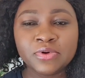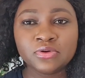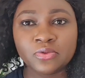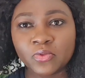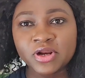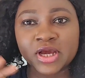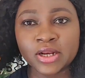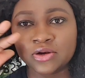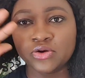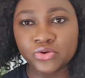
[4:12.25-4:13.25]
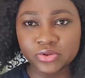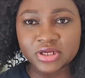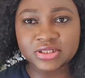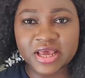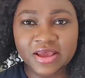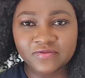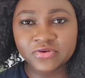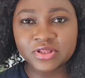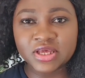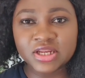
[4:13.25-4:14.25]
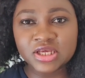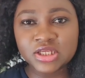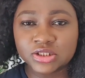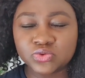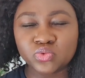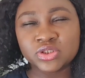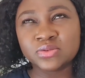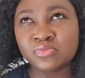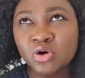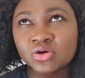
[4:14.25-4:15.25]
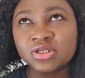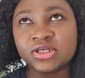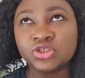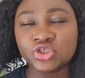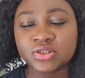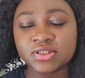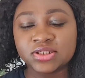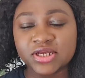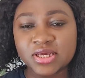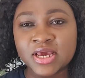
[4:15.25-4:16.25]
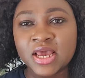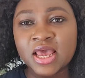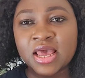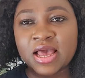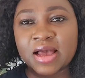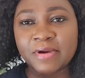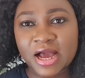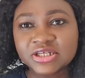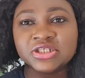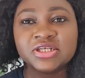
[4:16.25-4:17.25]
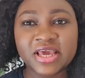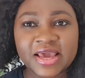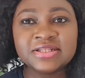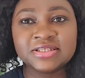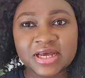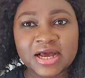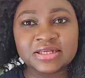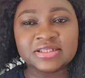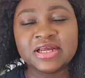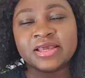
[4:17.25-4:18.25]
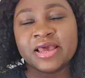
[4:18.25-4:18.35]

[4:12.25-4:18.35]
when I looked at everything, it was more than just the hashtag ENDSARS,